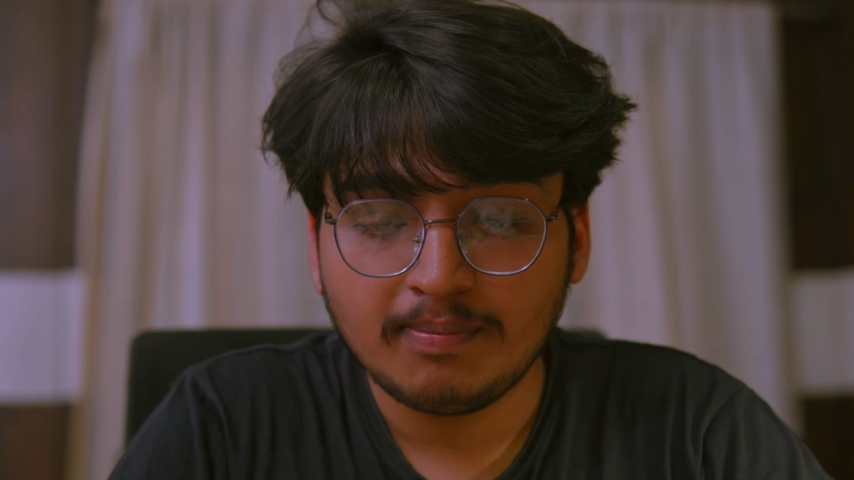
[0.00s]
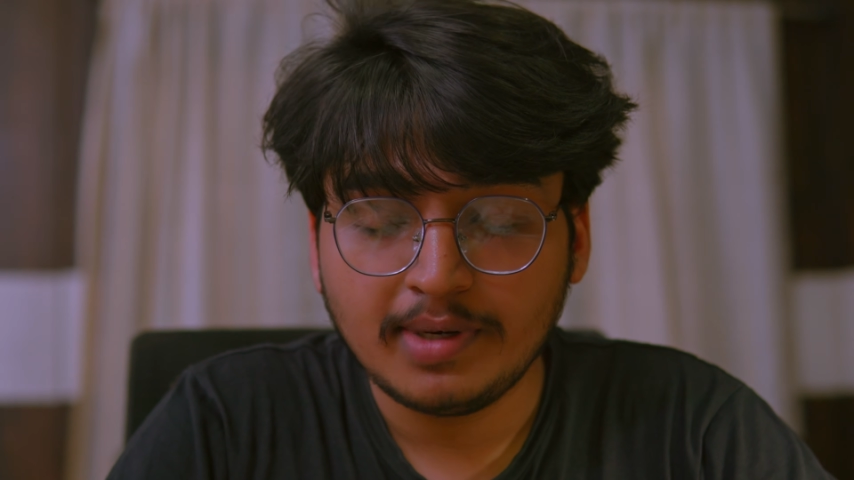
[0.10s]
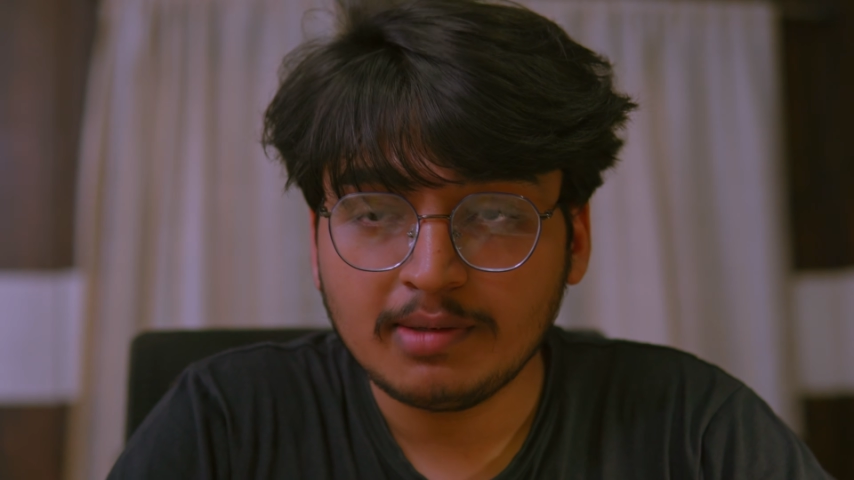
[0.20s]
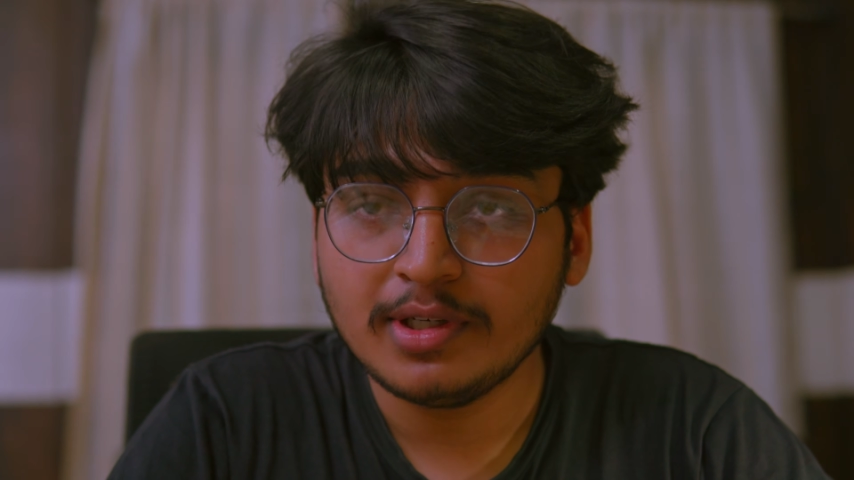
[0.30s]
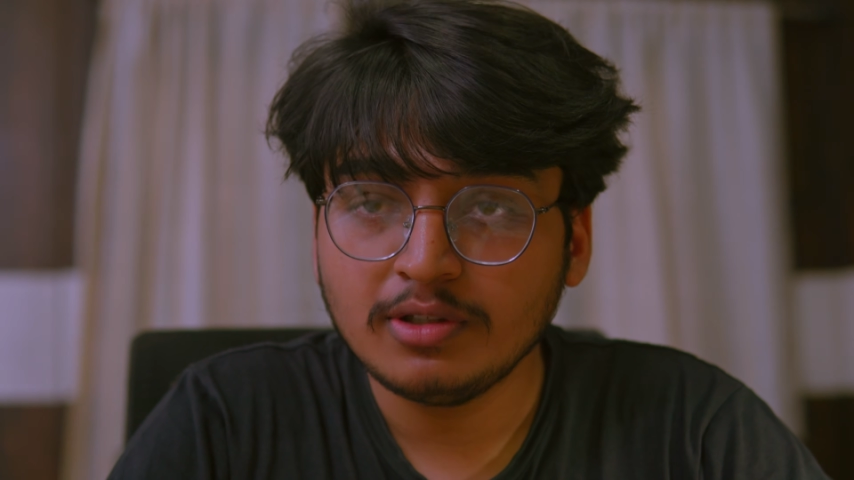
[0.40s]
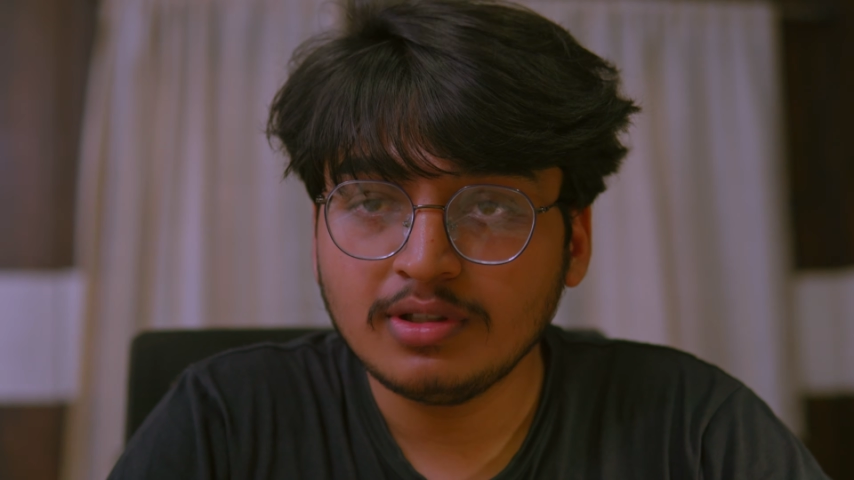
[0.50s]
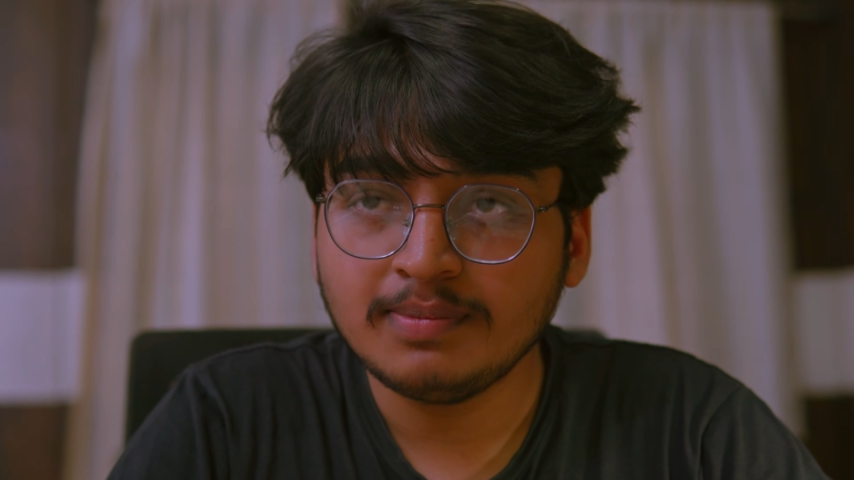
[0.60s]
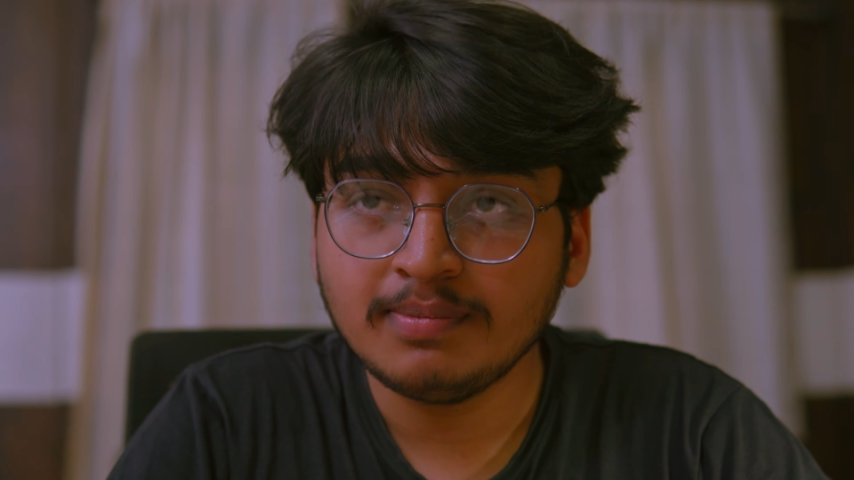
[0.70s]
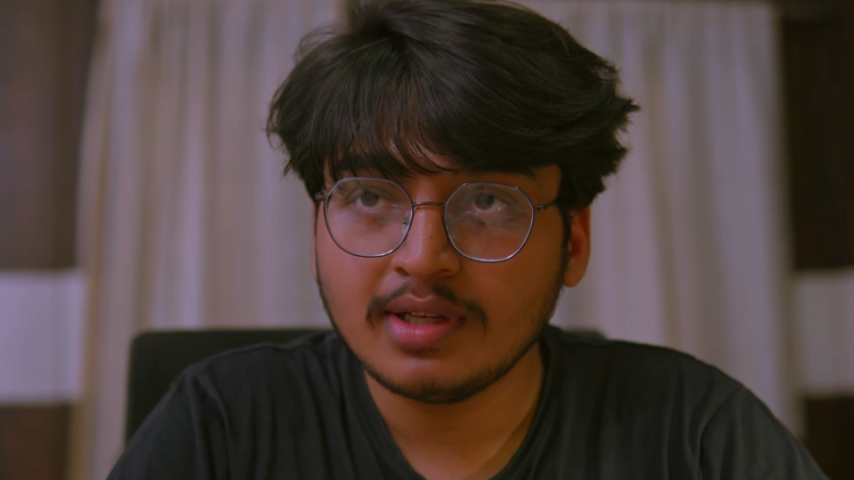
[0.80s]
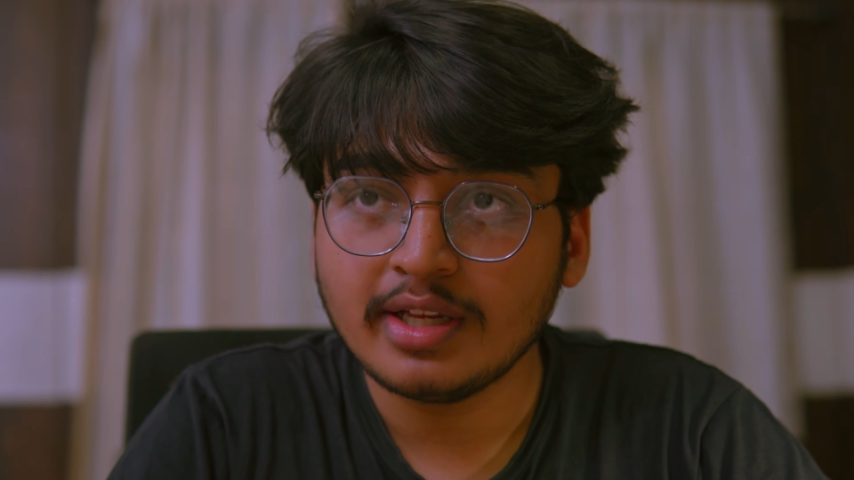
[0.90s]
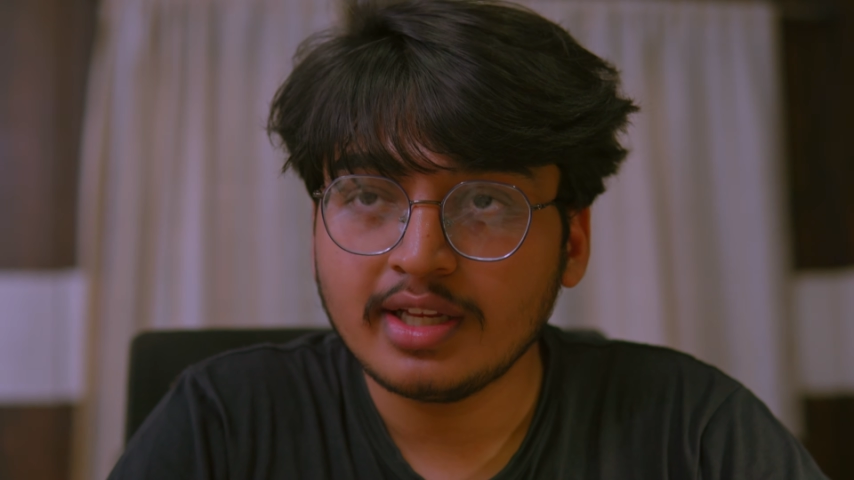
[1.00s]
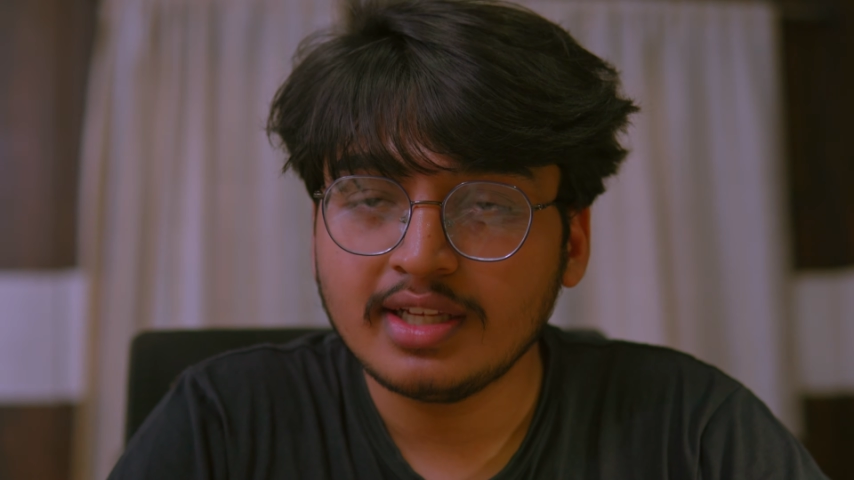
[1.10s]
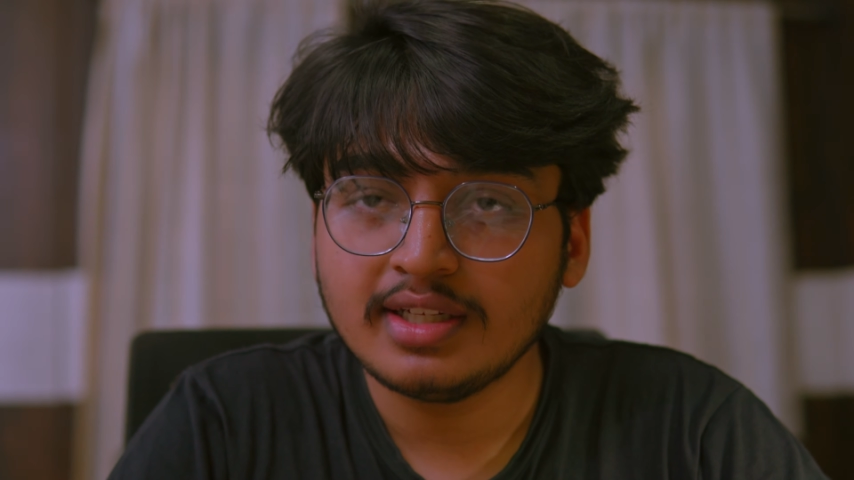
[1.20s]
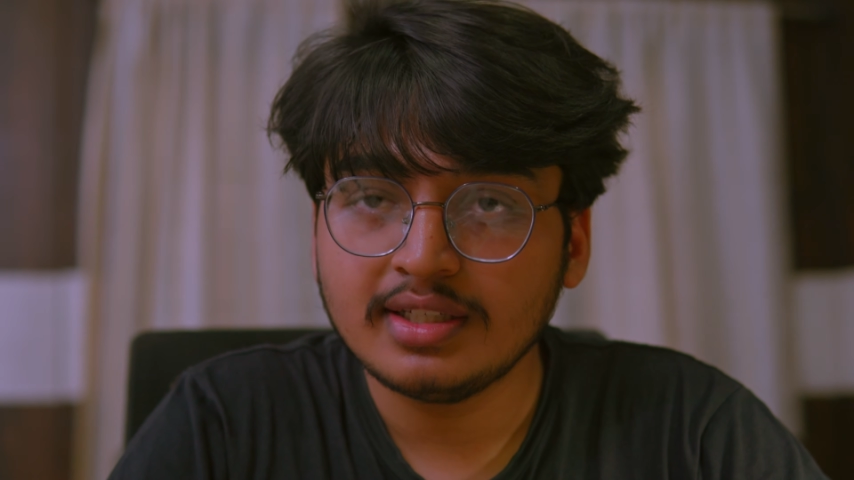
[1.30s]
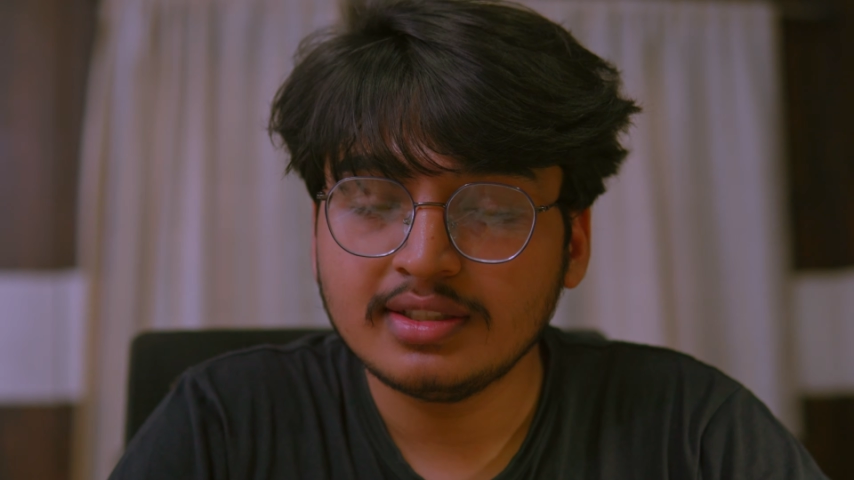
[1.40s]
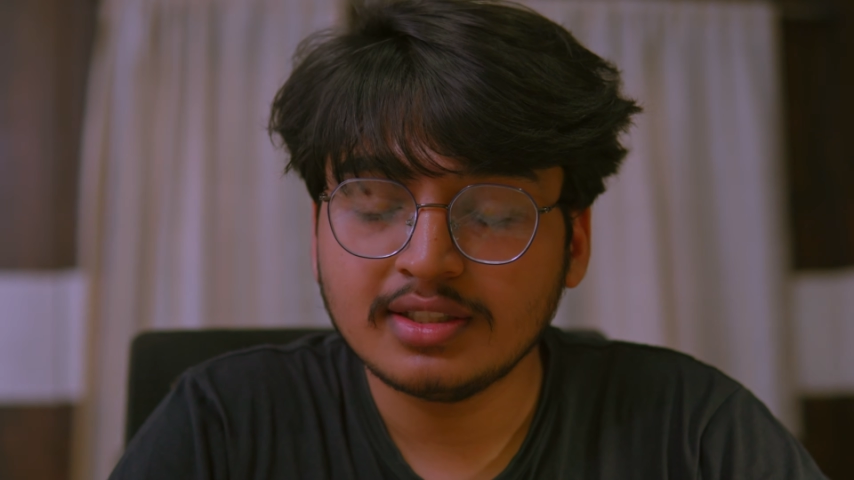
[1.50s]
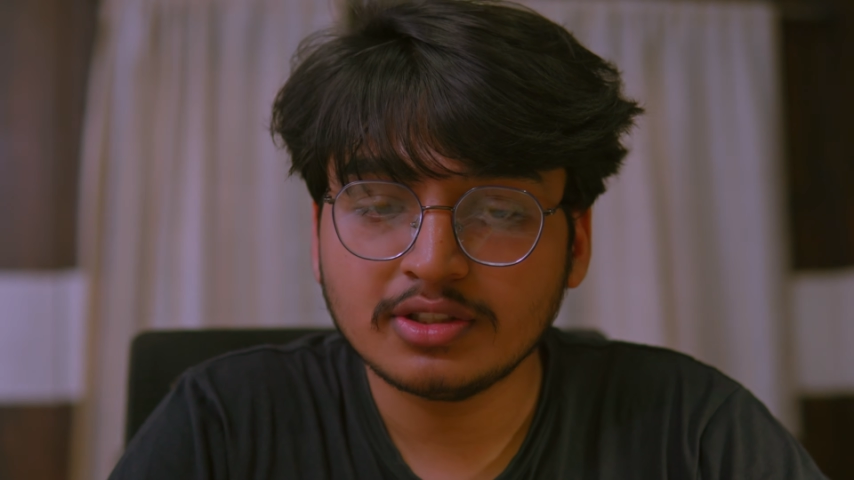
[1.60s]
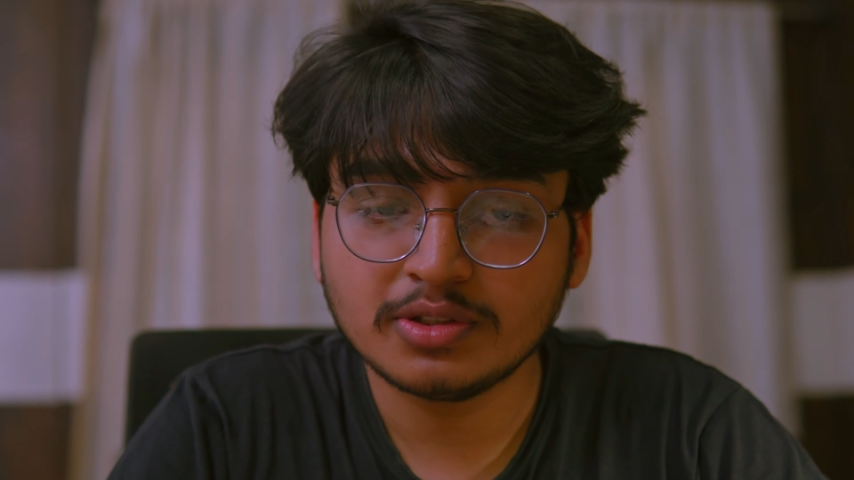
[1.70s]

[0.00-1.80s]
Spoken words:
Bramayugam is a